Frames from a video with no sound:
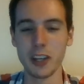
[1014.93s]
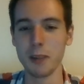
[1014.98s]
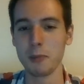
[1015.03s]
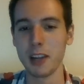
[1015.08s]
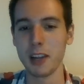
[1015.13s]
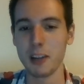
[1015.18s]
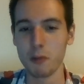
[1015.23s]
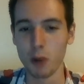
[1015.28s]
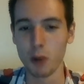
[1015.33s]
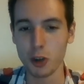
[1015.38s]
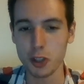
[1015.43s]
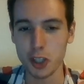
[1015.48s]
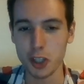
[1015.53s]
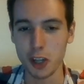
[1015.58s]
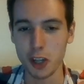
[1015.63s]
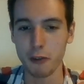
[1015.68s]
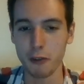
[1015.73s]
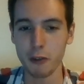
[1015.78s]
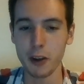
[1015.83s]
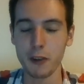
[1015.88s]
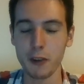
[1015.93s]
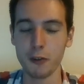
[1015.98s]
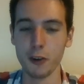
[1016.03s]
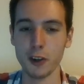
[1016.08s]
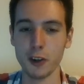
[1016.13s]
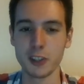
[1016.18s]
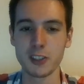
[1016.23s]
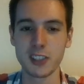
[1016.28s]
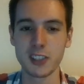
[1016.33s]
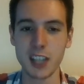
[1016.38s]
I play rook g3
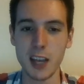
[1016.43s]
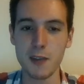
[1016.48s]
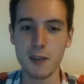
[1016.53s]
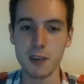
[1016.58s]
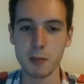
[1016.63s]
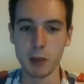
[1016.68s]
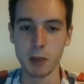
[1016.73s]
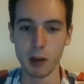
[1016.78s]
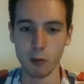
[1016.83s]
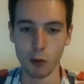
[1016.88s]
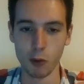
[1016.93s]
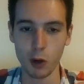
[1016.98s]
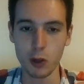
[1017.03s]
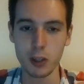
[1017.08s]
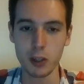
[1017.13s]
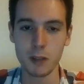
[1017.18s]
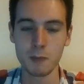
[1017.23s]
first, saving my rook.